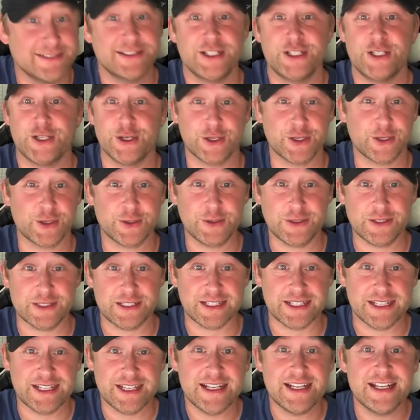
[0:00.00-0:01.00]
Turn it
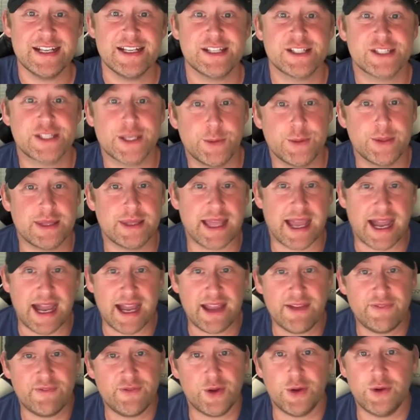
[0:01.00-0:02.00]
on. So with the
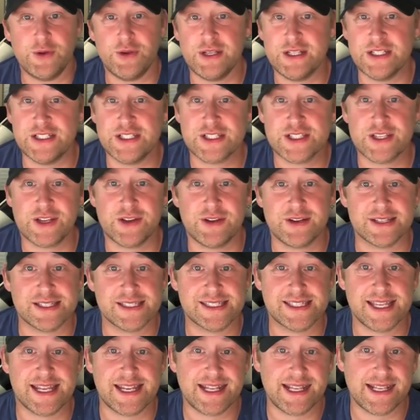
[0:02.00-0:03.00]
iPhone, you can just go to
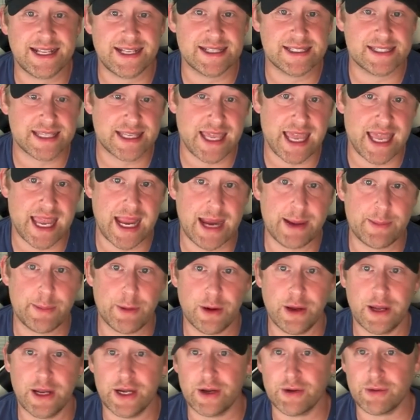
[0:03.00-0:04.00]
Settings,
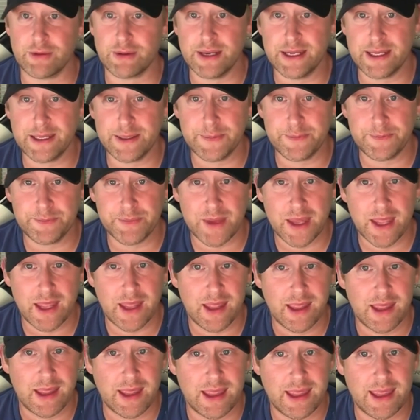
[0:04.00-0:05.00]
Camera, and Grid,
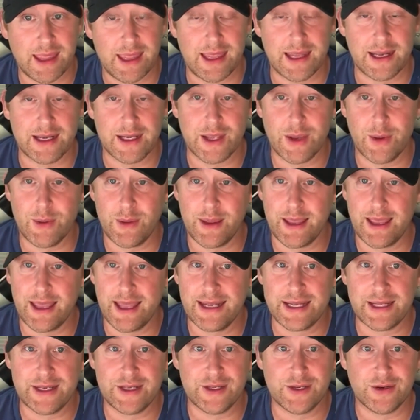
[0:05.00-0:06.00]
and go
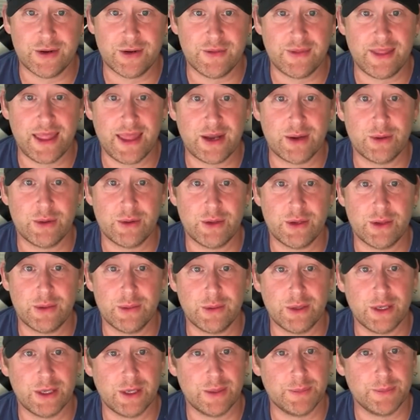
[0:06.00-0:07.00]
ahead and turn that on.
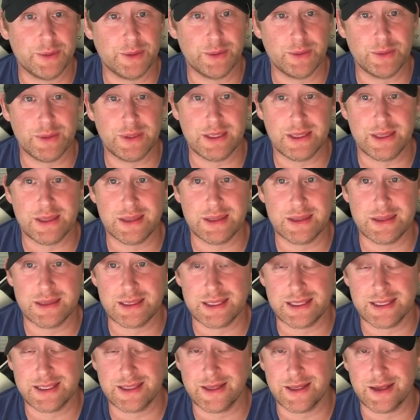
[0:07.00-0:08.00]
Will help you with
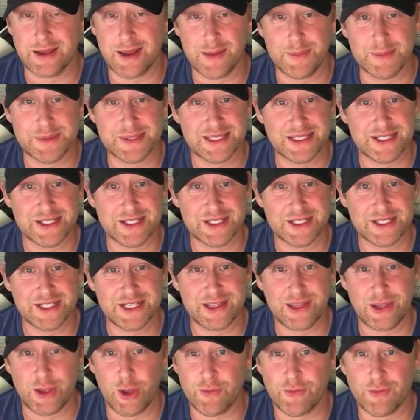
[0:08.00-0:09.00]
the composition
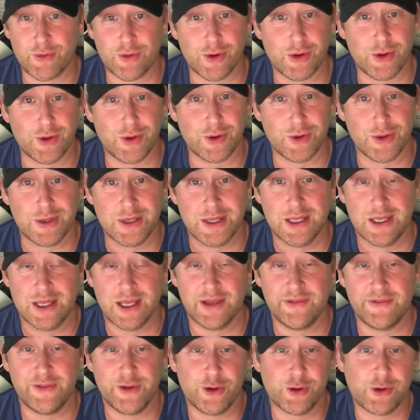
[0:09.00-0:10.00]
and the overall
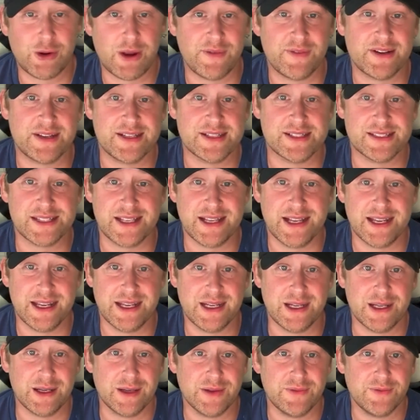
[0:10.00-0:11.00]
photographic
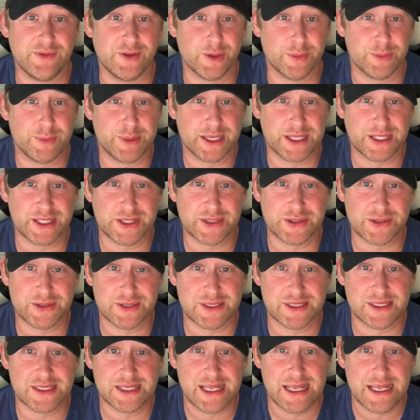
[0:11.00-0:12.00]
design of your pictures.